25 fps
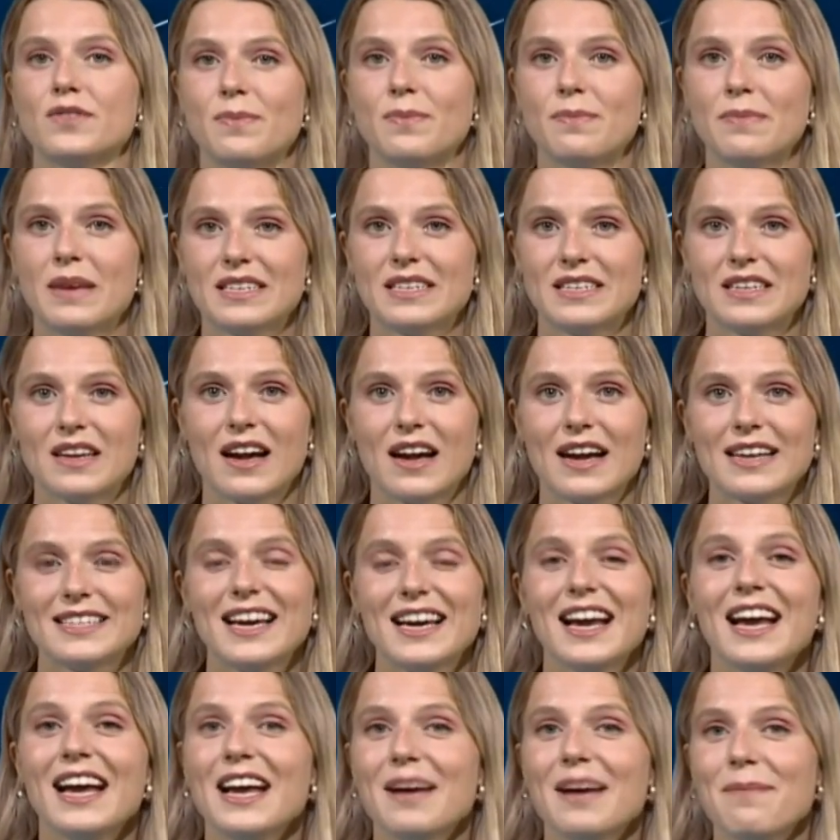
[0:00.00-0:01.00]

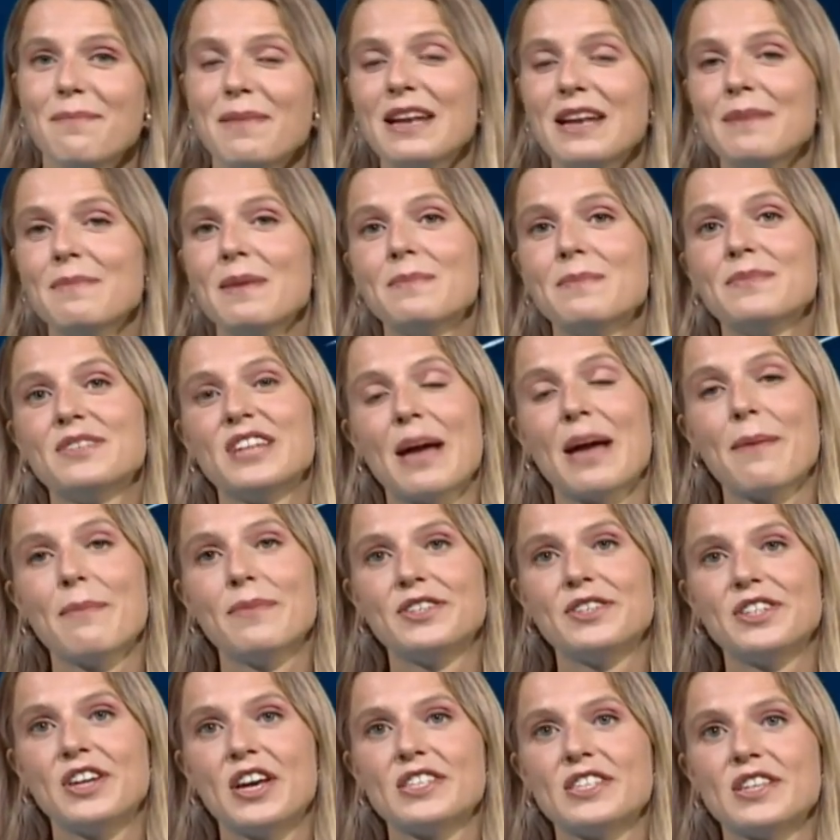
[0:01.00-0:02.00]
midnight, minimum
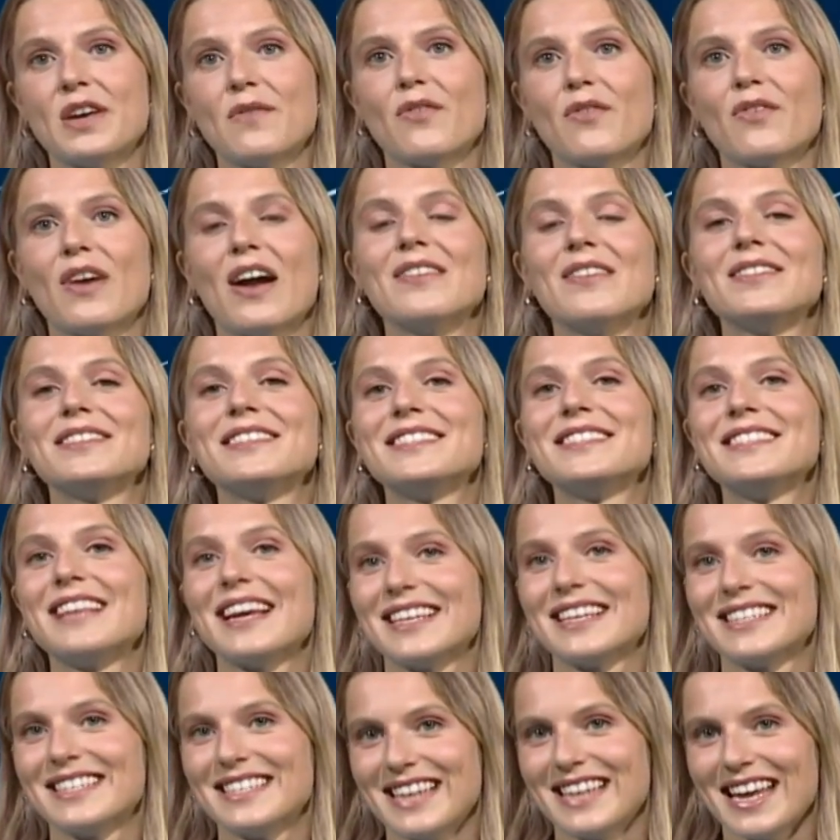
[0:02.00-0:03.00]
temperatures of around
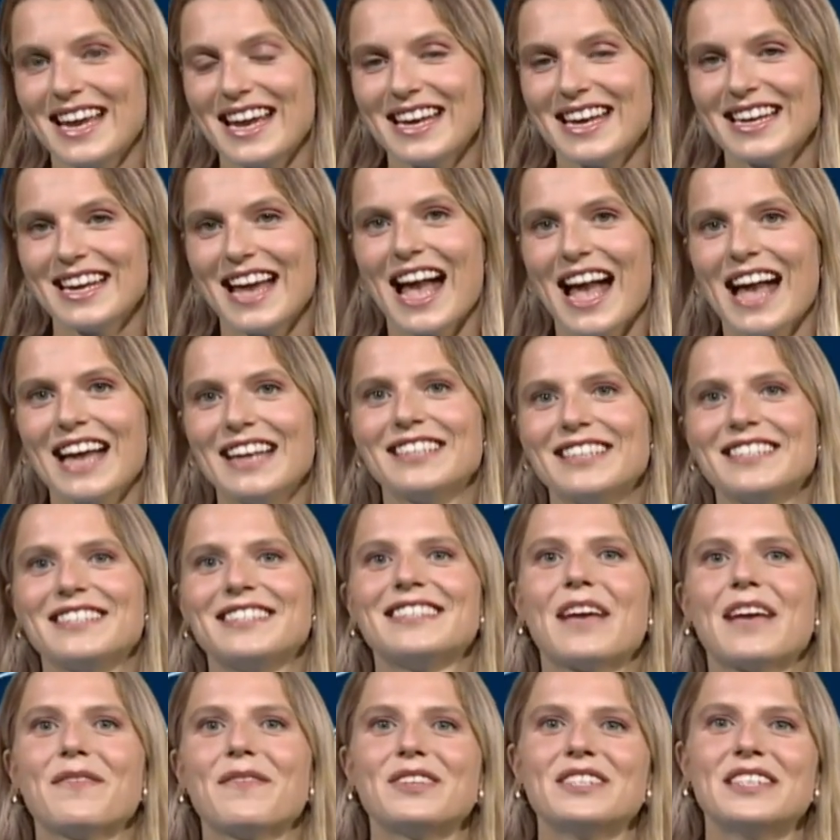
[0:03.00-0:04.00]
16 and
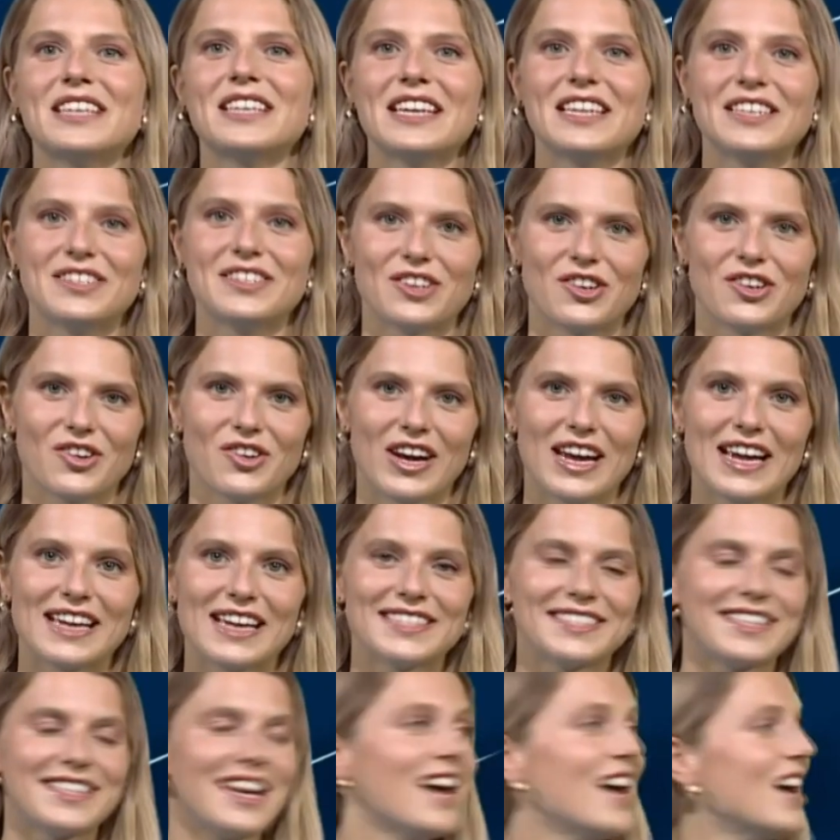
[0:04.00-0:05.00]
17
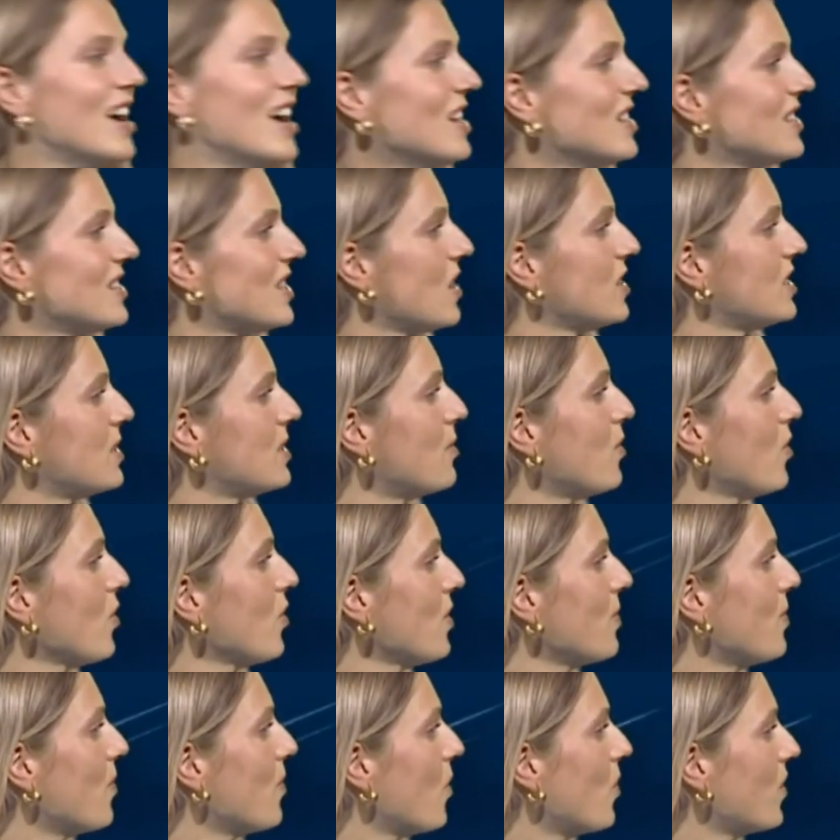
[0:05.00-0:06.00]
degrees. So
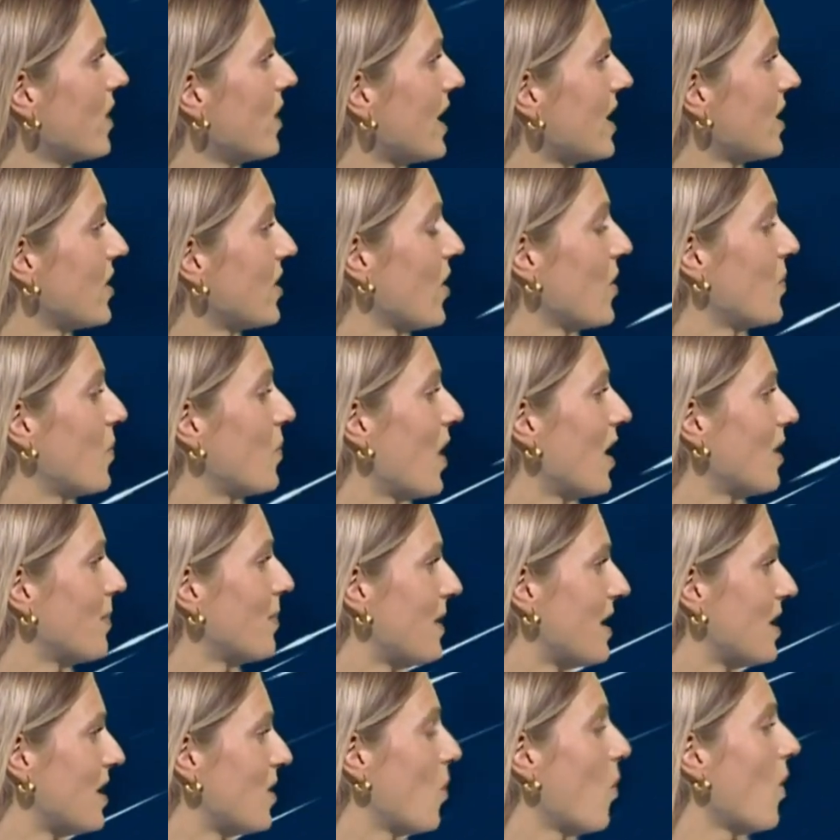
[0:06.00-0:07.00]
tomorrow morning could well
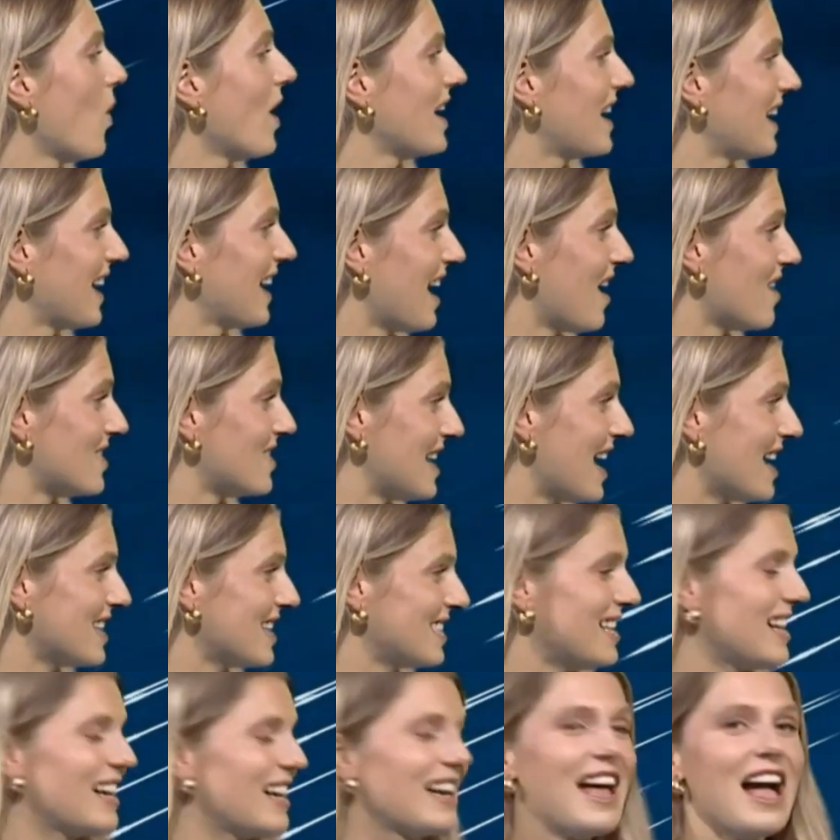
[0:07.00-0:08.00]
be quite cloudy,
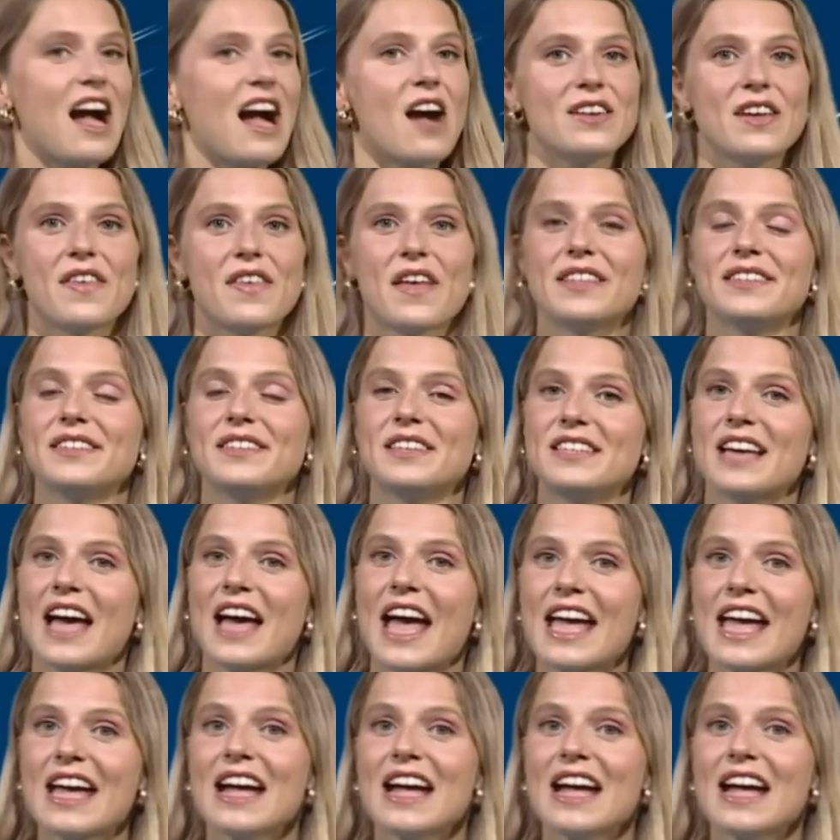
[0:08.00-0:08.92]
actually cloudier than today,